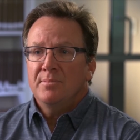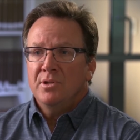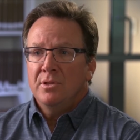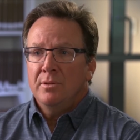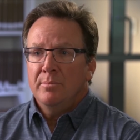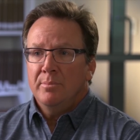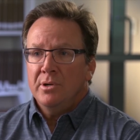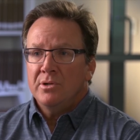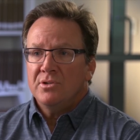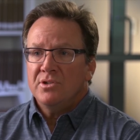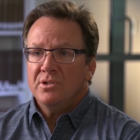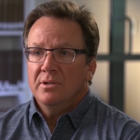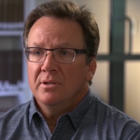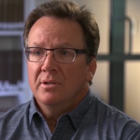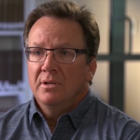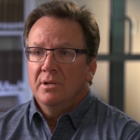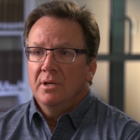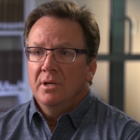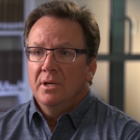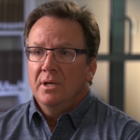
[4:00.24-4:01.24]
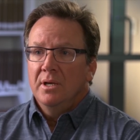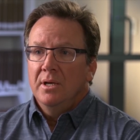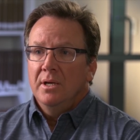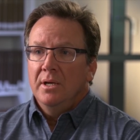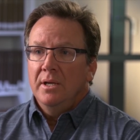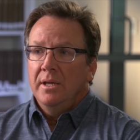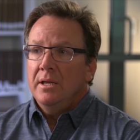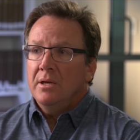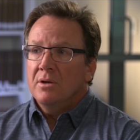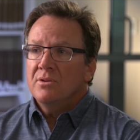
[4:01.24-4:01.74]
up to the person.
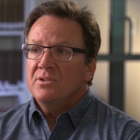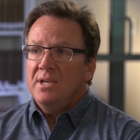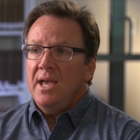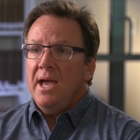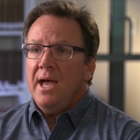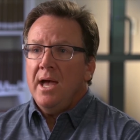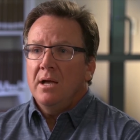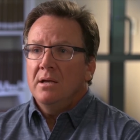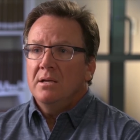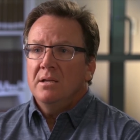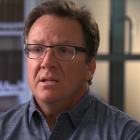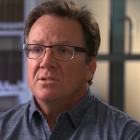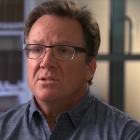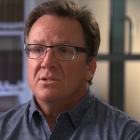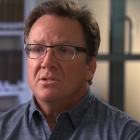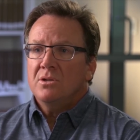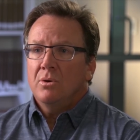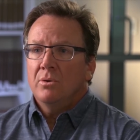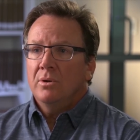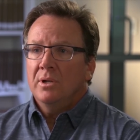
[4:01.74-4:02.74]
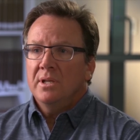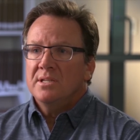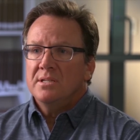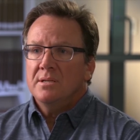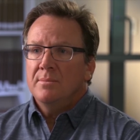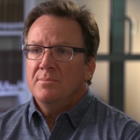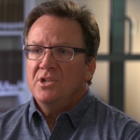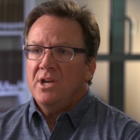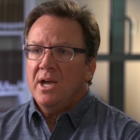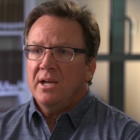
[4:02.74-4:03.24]
He goes, yeah, it's totally
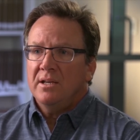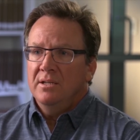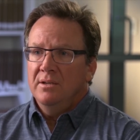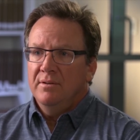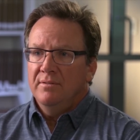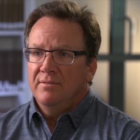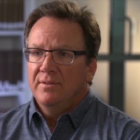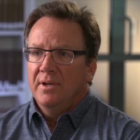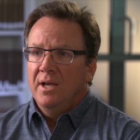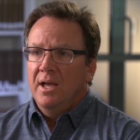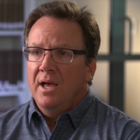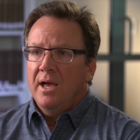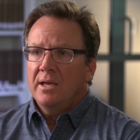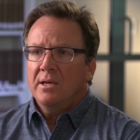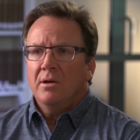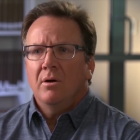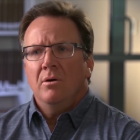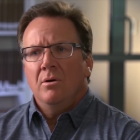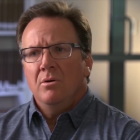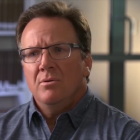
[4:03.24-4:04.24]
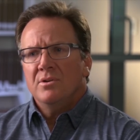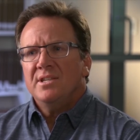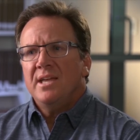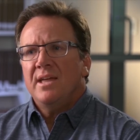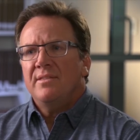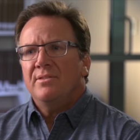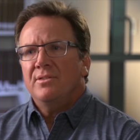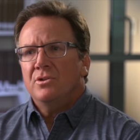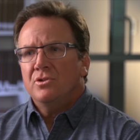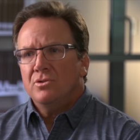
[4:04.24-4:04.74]
subjective. I go, oh, is
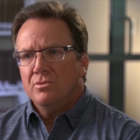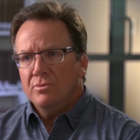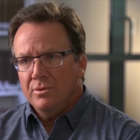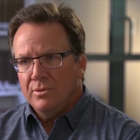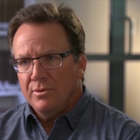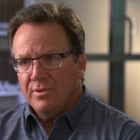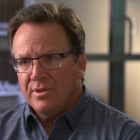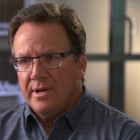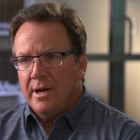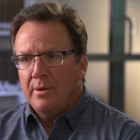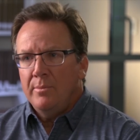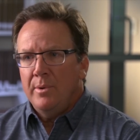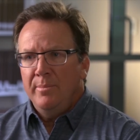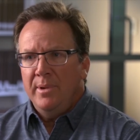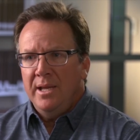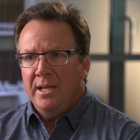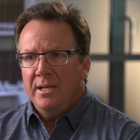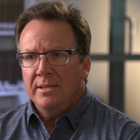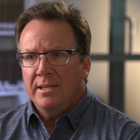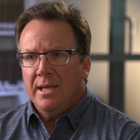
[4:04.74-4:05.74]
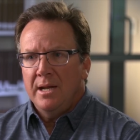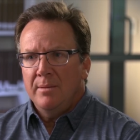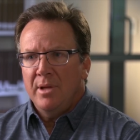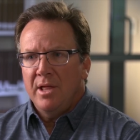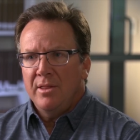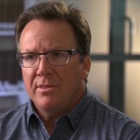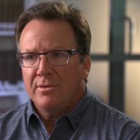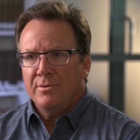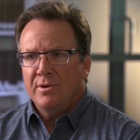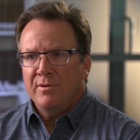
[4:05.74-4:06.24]
that the truth? And I repeated that
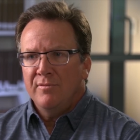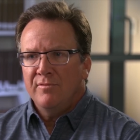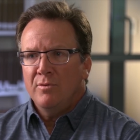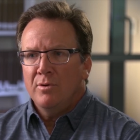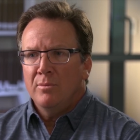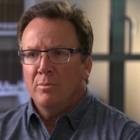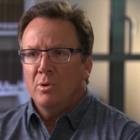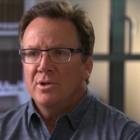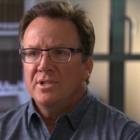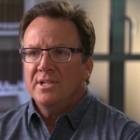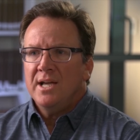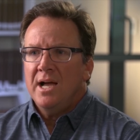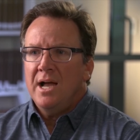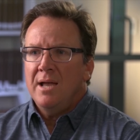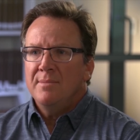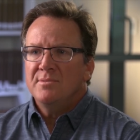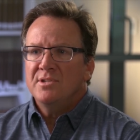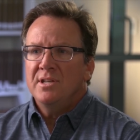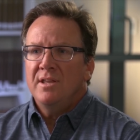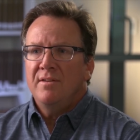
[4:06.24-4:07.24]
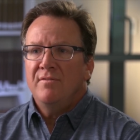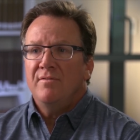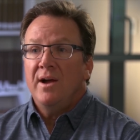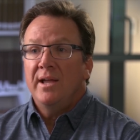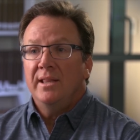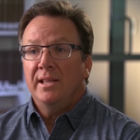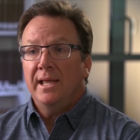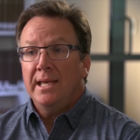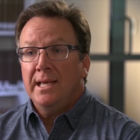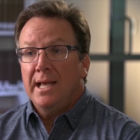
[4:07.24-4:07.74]
about three or four more times, and he
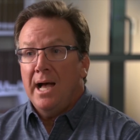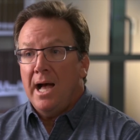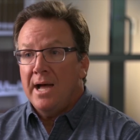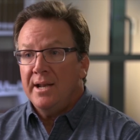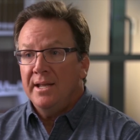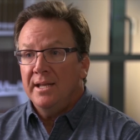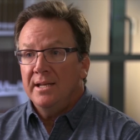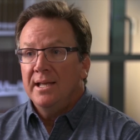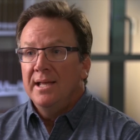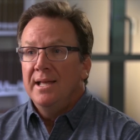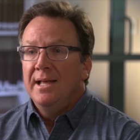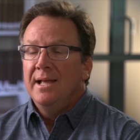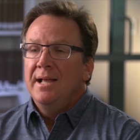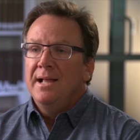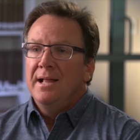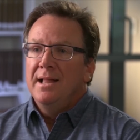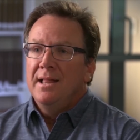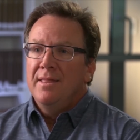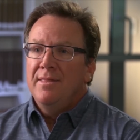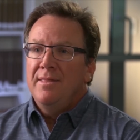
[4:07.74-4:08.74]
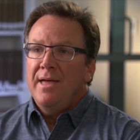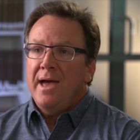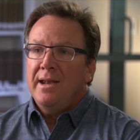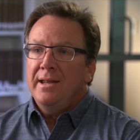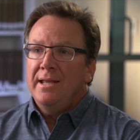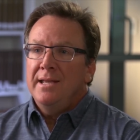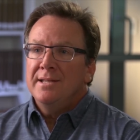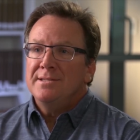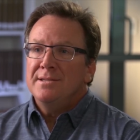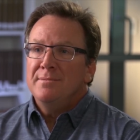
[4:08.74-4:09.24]
finally got it, mm-hmm.
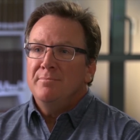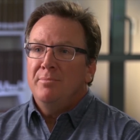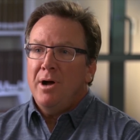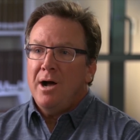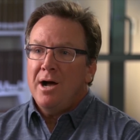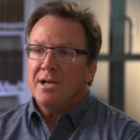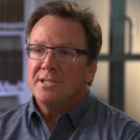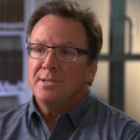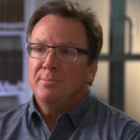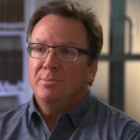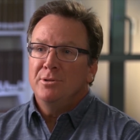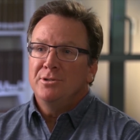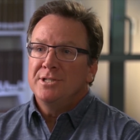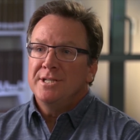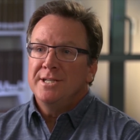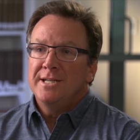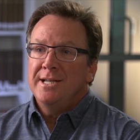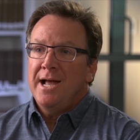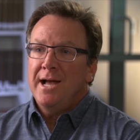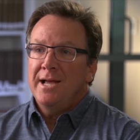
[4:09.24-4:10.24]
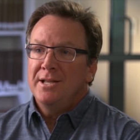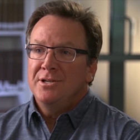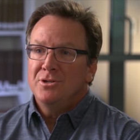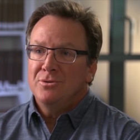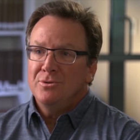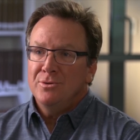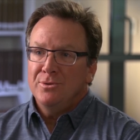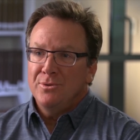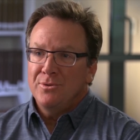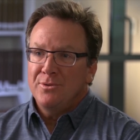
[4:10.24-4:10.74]
that it's impossible to deny
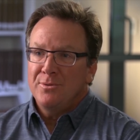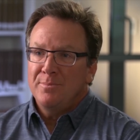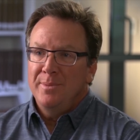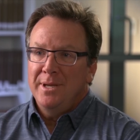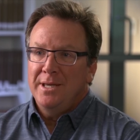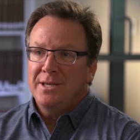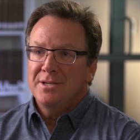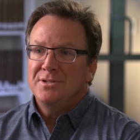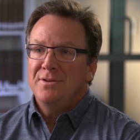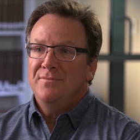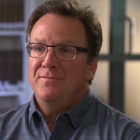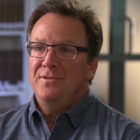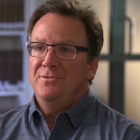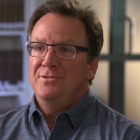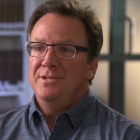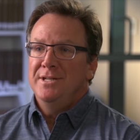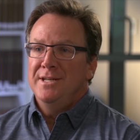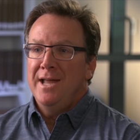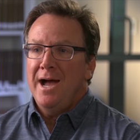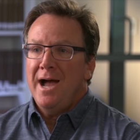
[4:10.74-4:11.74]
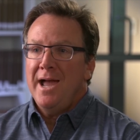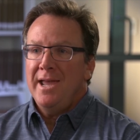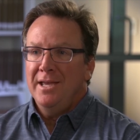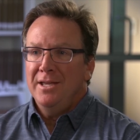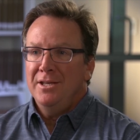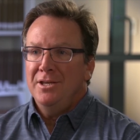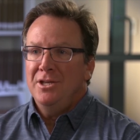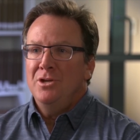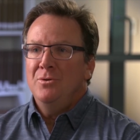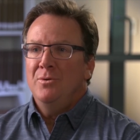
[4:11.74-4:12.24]
truth, because if you deny
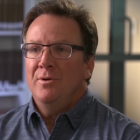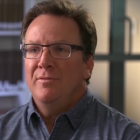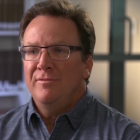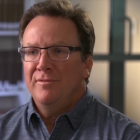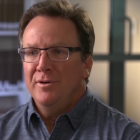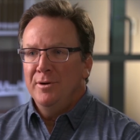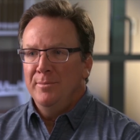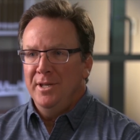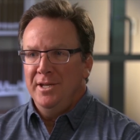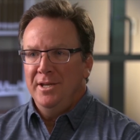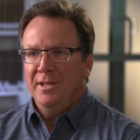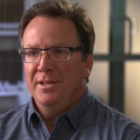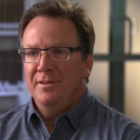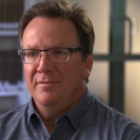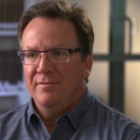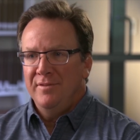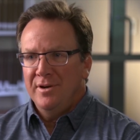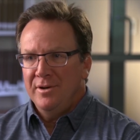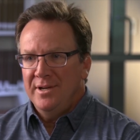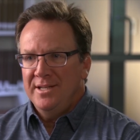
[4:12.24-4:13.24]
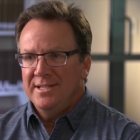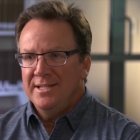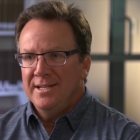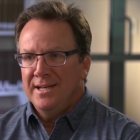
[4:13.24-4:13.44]
it, you affirm it in the very